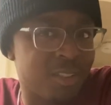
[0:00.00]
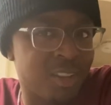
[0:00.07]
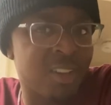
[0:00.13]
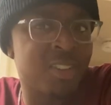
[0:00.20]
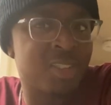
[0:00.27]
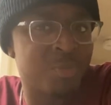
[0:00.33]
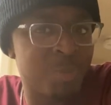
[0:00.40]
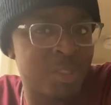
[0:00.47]

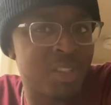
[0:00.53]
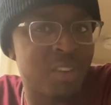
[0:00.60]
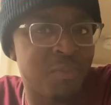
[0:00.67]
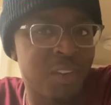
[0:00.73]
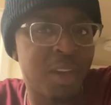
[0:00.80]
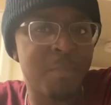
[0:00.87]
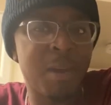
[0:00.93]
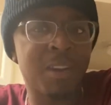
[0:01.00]
a
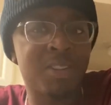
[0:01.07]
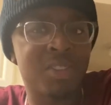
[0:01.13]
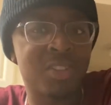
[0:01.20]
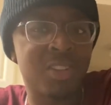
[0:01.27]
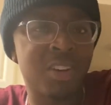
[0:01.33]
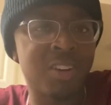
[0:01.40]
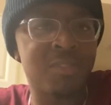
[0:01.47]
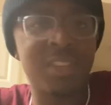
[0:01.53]
specific amount of
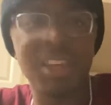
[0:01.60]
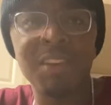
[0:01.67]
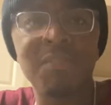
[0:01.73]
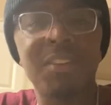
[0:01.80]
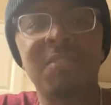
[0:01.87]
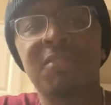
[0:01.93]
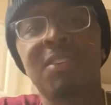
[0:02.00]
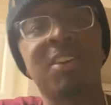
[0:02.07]
scuffs,
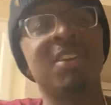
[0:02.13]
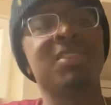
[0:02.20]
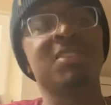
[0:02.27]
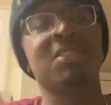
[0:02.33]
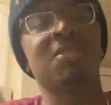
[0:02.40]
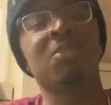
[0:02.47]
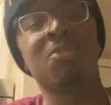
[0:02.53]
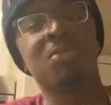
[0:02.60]
even if there
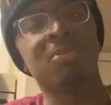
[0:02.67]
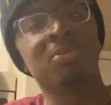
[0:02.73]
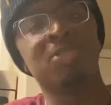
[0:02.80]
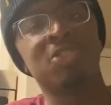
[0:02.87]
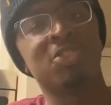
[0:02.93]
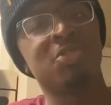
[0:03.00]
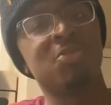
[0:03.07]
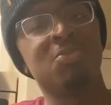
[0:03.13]
isn't a hole in the
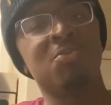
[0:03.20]
shoe,